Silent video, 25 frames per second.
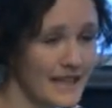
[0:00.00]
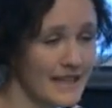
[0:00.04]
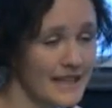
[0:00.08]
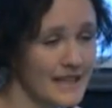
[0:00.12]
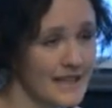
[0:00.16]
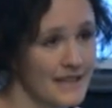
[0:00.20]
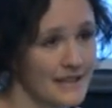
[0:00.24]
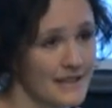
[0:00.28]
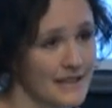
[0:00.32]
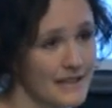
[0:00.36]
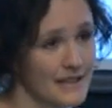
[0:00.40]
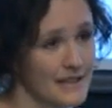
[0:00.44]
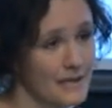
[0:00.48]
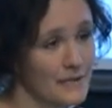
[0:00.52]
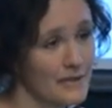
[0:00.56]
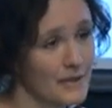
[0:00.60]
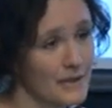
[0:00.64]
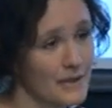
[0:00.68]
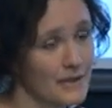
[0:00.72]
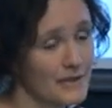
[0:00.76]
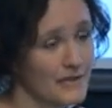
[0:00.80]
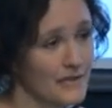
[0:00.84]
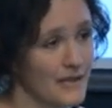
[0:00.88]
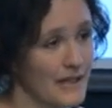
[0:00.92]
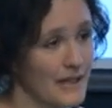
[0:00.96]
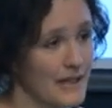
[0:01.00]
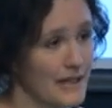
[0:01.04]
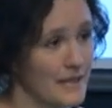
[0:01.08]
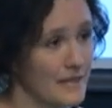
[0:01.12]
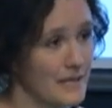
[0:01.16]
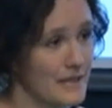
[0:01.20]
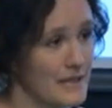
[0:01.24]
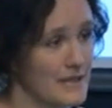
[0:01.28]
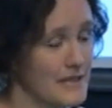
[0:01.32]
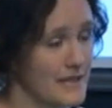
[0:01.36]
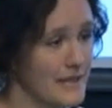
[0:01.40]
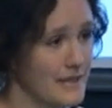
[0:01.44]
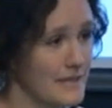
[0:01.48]
that the role of the art
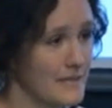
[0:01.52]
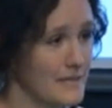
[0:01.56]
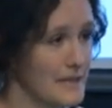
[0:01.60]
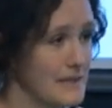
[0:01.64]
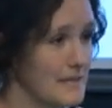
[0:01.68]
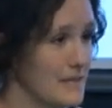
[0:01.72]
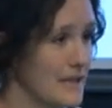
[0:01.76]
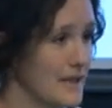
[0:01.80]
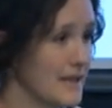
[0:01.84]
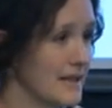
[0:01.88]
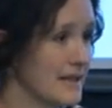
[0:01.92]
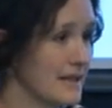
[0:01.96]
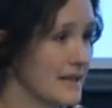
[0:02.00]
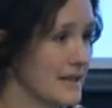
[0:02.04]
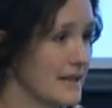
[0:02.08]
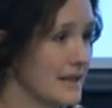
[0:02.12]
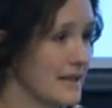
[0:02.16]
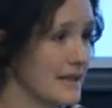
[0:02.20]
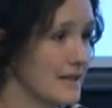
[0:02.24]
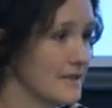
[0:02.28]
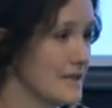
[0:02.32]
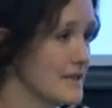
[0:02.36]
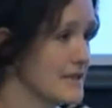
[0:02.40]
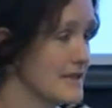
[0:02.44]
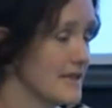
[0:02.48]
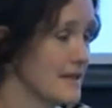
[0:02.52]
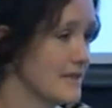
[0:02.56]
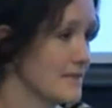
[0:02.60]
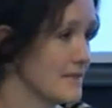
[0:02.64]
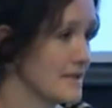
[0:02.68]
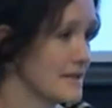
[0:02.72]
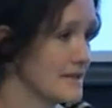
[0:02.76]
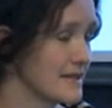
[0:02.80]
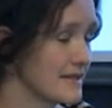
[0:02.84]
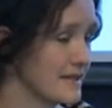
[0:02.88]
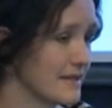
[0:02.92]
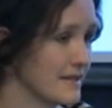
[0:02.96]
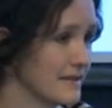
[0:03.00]
museum is bigger than the art museum
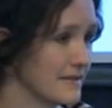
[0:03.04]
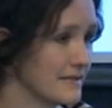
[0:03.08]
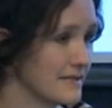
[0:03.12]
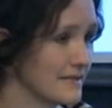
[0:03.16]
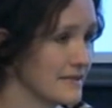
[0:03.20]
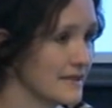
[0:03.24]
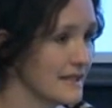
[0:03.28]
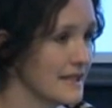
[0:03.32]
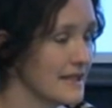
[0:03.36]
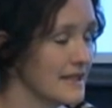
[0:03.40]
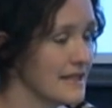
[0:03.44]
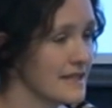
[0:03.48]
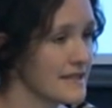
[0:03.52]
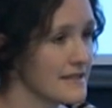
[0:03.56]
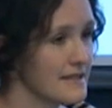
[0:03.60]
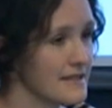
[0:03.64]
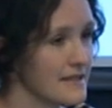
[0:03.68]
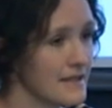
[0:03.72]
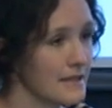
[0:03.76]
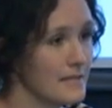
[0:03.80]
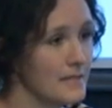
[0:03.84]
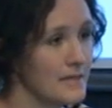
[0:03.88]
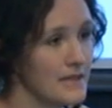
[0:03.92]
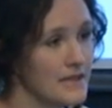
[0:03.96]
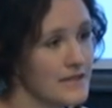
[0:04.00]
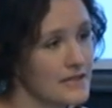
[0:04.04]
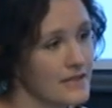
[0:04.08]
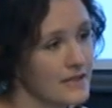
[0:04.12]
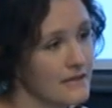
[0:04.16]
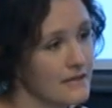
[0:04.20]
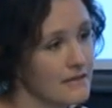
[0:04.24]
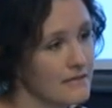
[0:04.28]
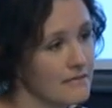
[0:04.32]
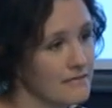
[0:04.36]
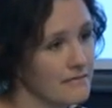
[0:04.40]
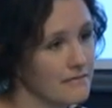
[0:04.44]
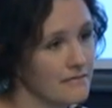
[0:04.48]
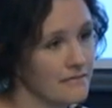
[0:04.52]
itself. So the
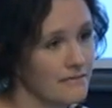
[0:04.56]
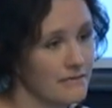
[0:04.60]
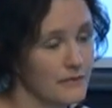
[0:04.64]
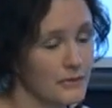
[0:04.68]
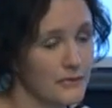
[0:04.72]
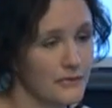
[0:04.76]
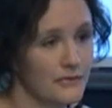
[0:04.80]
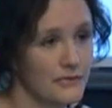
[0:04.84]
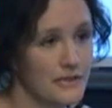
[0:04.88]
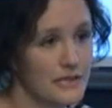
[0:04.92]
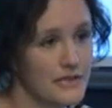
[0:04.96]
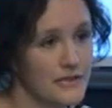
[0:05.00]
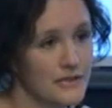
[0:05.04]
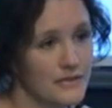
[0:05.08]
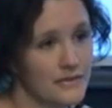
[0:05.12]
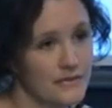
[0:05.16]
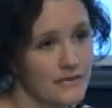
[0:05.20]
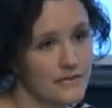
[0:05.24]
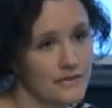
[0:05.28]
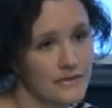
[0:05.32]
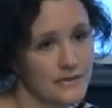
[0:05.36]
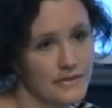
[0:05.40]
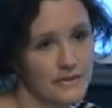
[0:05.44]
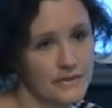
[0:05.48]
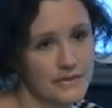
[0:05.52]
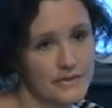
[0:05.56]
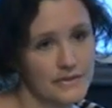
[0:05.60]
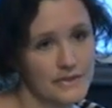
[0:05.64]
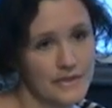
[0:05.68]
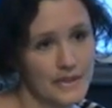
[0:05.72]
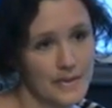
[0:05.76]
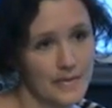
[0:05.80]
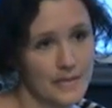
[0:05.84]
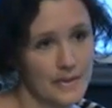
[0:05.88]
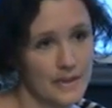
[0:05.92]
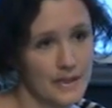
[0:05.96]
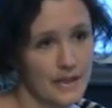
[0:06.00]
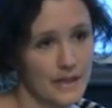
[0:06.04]
mission or vision for
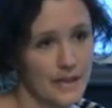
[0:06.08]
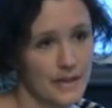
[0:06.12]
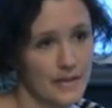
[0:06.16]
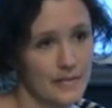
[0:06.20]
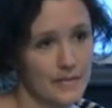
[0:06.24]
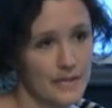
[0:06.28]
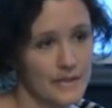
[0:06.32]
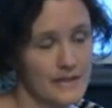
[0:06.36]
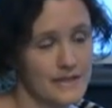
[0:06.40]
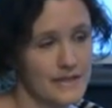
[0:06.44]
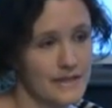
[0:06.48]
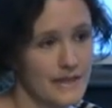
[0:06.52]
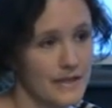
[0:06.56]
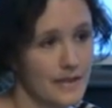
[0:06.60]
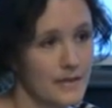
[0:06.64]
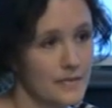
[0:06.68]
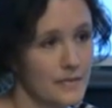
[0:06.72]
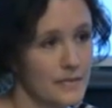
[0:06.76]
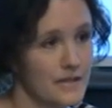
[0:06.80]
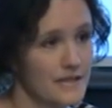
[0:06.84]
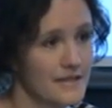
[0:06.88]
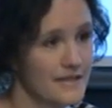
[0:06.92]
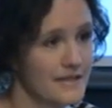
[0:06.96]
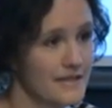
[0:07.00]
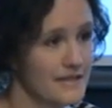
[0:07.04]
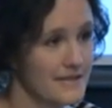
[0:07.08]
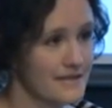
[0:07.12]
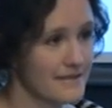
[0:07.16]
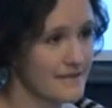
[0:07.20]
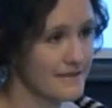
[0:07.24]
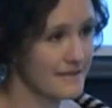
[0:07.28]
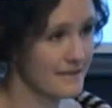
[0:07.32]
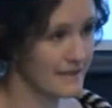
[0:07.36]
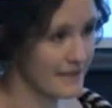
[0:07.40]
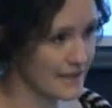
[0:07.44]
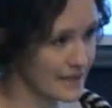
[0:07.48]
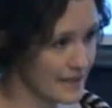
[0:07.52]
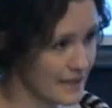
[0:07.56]
Shepparton Art Museum, which is
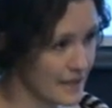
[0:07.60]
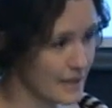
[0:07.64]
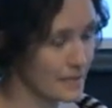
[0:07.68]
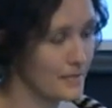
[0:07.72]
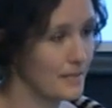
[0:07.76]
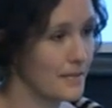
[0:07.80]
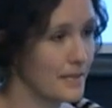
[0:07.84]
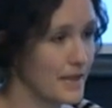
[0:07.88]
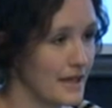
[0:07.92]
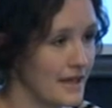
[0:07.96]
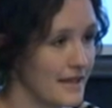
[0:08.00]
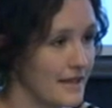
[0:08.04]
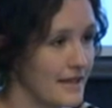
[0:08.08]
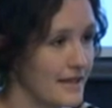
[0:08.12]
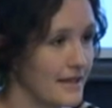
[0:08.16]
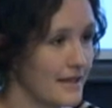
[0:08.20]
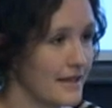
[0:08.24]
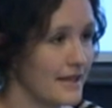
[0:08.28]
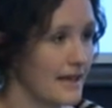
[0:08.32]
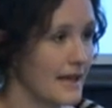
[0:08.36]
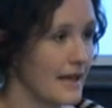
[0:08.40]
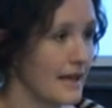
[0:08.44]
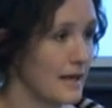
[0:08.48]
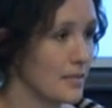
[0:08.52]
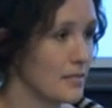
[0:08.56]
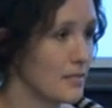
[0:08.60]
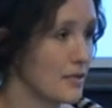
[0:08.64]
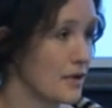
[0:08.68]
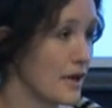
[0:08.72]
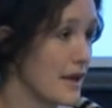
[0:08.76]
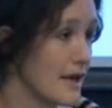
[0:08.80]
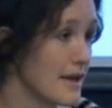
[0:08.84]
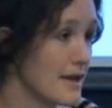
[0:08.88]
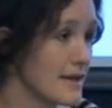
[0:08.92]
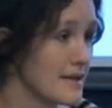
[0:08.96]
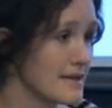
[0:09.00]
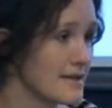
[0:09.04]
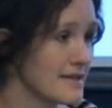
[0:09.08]
embedded in our
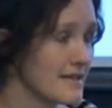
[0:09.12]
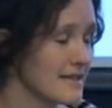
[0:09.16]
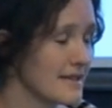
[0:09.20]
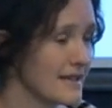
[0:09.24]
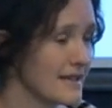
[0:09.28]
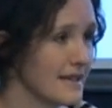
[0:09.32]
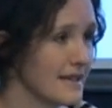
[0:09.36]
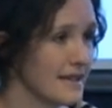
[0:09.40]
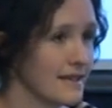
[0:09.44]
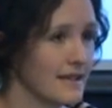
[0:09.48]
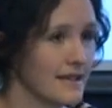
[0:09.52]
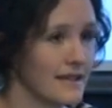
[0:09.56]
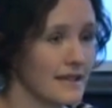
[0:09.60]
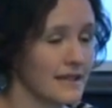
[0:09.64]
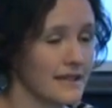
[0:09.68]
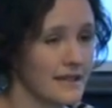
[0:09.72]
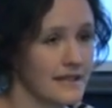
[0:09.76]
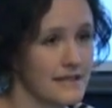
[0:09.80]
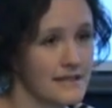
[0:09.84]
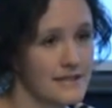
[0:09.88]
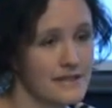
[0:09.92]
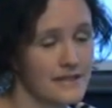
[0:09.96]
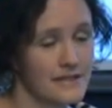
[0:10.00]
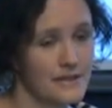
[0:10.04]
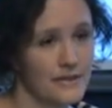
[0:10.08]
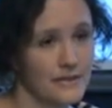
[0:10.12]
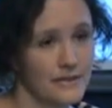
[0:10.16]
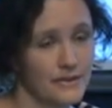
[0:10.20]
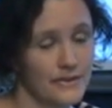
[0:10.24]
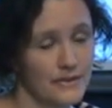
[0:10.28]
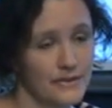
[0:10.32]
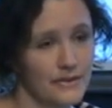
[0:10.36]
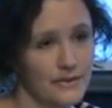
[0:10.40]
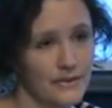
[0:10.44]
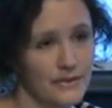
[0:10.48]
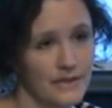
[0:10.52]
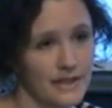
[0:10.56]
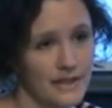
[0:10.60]
brand, is
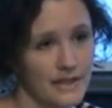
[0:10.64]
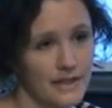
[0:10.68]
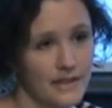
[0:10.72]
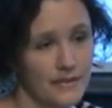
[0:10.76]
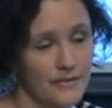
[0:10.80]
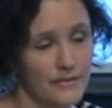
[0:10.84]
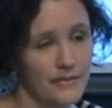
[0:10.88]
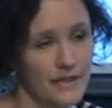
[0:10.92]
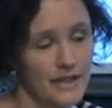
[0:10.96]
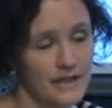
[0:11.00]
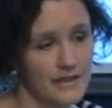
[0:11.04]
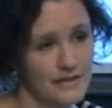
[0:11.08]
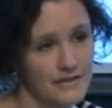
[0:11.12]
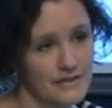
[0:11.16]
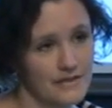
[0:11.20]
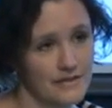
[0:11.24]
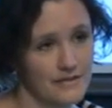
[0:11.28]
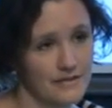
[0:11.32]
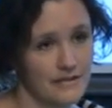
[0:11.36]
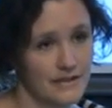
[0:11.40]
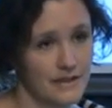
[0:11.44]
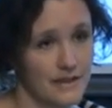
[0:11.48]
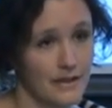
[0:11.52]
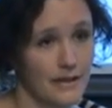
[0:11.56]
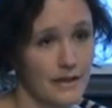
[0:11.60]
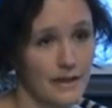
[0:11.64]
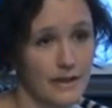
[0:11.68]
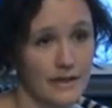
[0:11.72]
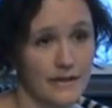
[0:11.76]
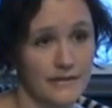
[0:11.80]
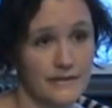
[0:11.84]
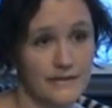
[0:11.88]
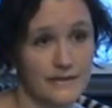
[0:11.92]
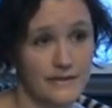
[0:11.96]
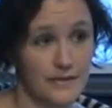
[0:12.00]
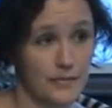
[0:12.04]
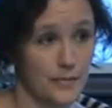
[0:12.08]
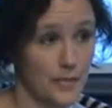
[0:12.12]
to enrich the
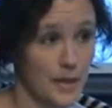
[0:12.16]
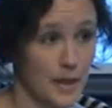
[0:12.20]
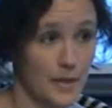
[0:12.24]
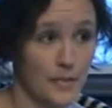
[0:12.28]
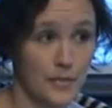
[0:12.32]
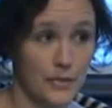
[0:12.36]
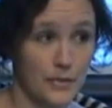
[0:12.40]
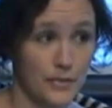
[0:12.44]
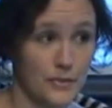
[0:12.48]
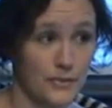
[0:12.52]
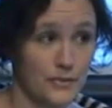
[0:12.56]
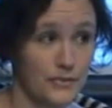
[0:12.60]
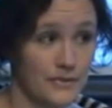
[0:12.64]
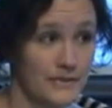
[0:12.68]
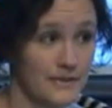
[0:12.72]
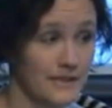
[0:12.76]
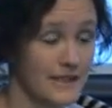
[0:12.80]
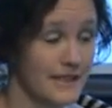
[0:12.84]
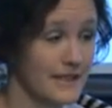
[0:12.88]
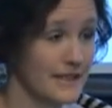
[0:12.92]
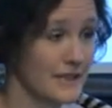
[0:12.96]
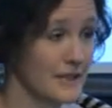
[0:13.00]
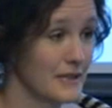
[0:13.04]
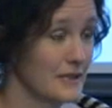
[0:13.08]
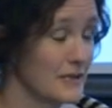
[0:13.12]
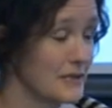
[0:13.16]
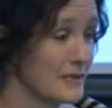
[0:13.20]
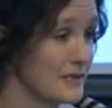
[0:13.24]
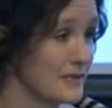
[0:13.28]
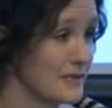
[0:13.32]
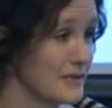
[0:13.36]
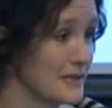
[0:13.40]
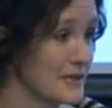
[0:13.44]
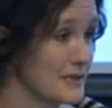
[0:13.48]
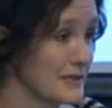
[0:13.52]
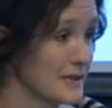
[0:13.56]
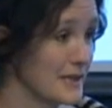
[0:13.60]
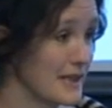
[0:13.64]
lives of people through
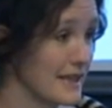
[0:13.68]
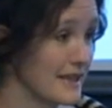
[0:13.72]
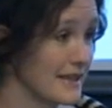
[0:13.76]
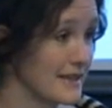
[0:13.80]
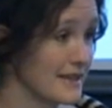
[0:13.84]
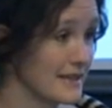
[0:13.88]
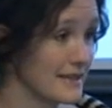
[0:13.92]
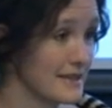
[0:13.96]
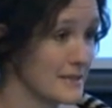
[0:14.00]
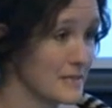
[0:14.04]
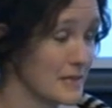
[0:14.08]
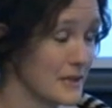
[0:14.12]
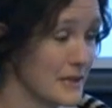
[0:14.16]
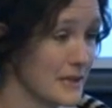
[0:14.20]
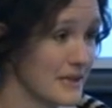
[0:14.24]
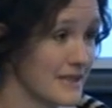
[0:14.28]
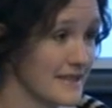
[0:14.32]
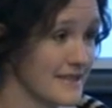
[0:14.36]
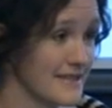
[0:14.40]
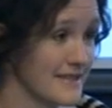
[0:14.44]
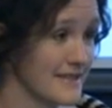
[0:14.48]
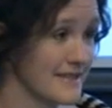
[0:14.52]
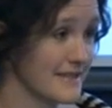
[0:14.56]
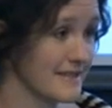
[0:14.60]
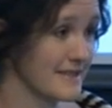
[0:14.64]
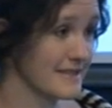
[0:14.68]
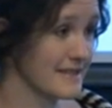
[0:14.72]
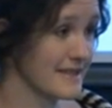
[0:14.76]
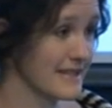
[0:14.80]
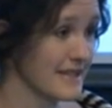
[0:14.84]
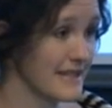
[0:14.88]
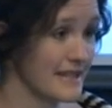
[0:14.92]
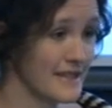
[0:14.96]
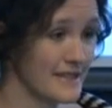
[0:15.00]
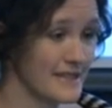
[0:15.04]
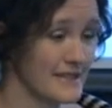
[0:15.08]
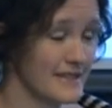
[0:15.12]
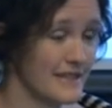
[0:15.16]
visual art experiences.
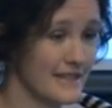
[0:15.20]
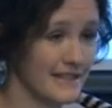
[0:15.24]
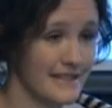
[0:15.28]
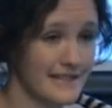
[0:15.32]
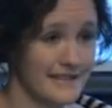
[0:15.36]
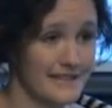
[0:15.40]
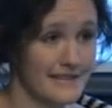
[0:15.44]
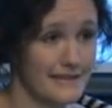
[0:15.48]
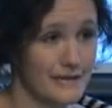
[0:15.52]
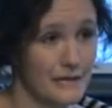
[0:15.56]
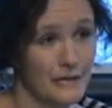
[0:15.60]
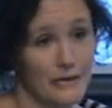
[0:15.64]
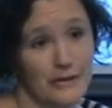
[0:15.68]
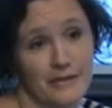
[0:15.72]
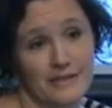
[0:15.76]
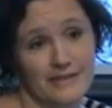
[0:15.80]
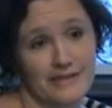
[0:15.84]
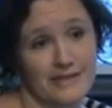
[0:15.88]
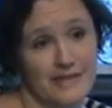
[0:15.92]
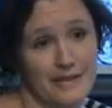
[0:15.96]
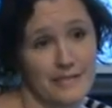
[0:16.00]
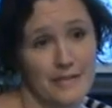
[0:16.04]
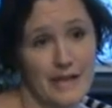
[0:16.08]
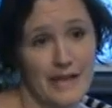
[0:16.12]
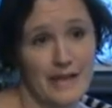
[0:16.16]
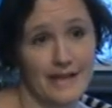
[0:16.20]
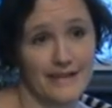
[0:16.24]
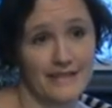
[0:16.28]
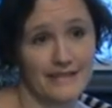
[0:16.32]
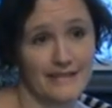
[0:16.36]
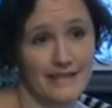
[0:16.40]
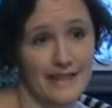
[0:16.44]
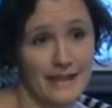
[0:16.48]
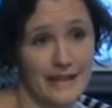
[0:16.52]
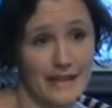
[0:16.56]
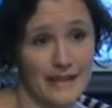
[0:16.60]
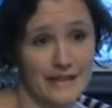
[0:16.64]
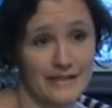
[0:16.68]
So that's not about
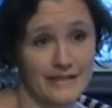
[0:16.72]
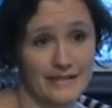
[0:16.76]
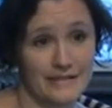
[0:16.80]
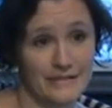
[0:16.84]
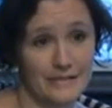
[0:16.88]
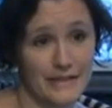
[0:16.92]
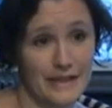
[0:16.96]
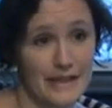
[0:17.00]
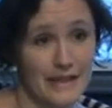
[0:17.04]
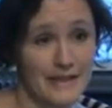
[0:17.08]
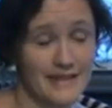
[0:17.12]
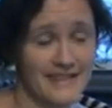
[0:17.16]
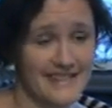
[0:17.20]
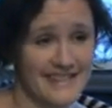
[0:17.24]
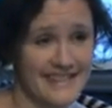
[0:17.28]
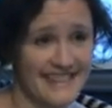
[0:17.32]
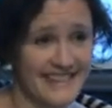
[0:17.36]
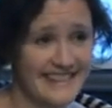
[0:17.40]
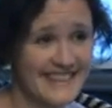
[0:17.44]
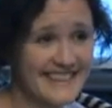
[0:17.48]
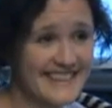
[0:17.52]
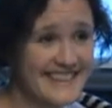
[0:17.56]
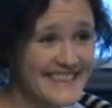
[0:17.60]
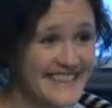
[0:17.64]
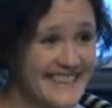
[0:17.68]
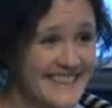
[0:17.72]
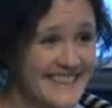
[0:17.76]
art for art's sake.